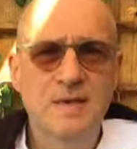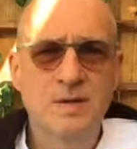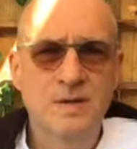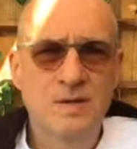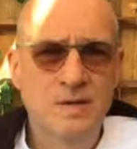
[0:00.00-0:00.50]

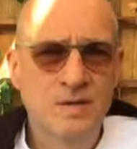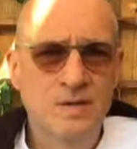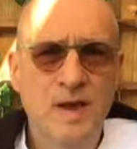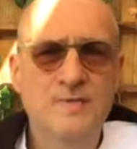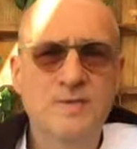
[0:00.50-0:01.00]

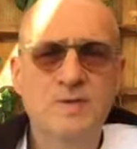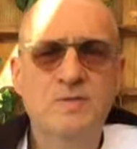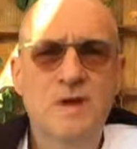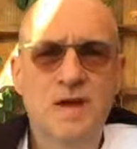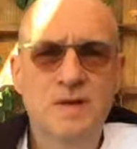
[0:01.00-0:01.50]
you have a
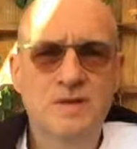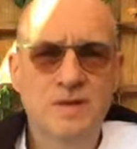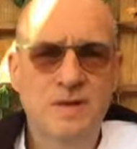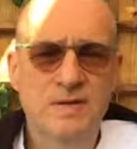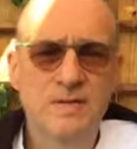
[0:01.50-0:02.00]

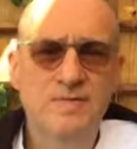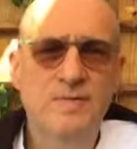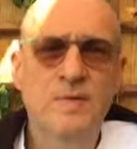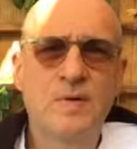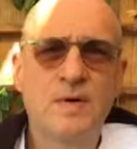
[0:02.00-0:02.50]
strategy
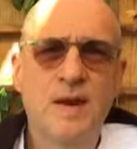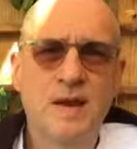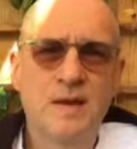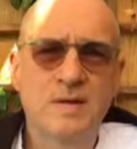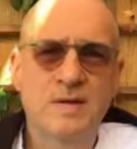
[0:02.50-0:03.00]
for how
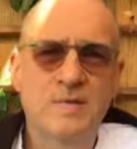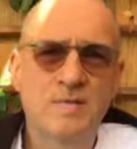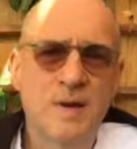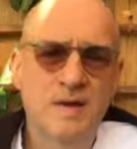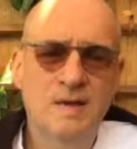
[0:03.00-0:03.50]
to
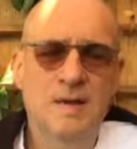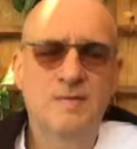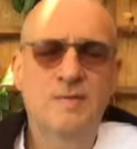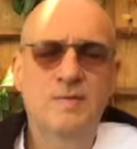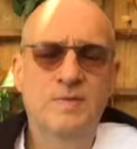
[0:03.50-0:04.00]
regulate
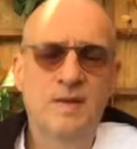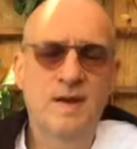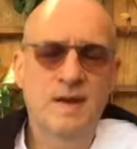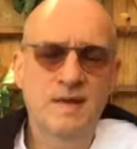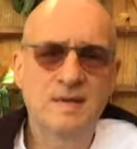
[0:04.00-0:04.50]
with that,
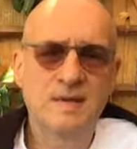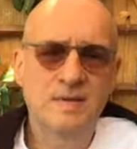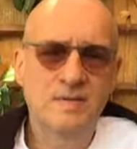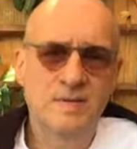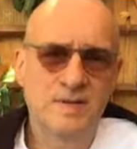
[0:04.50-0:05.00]
how to deal
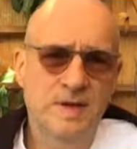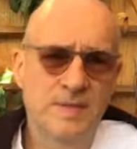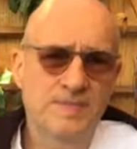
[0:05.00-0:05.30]
with that.